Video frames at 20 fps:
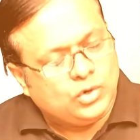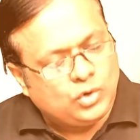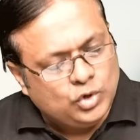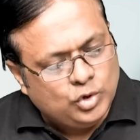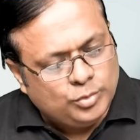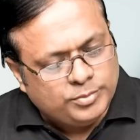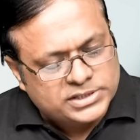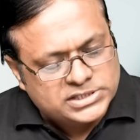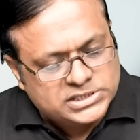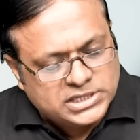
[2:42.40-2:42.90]
know
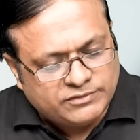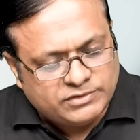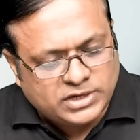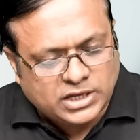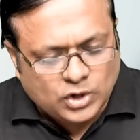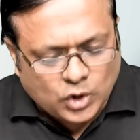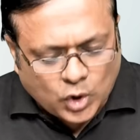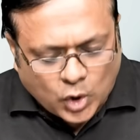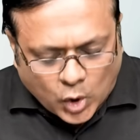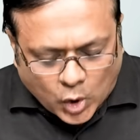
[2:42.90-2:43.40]
you must have
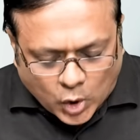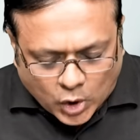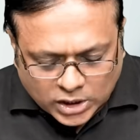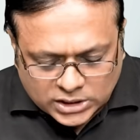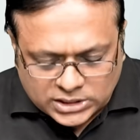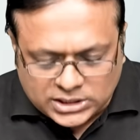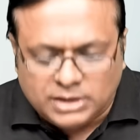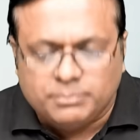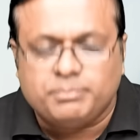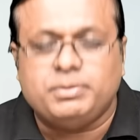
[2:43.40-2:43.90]
done
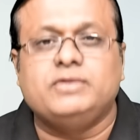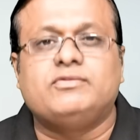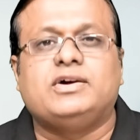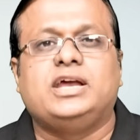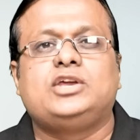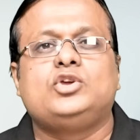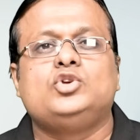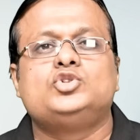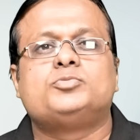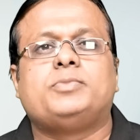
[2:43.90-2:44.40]
all the
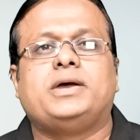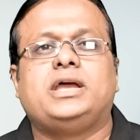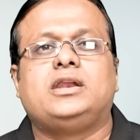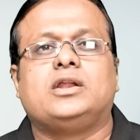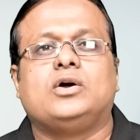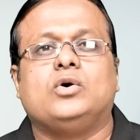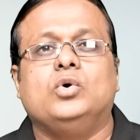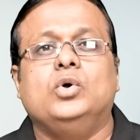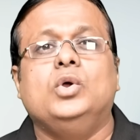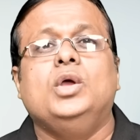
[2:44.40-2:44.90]
PYQs by
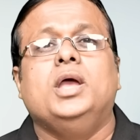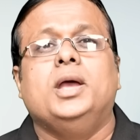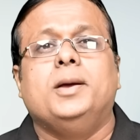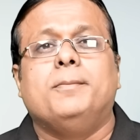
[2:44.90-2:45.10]
now.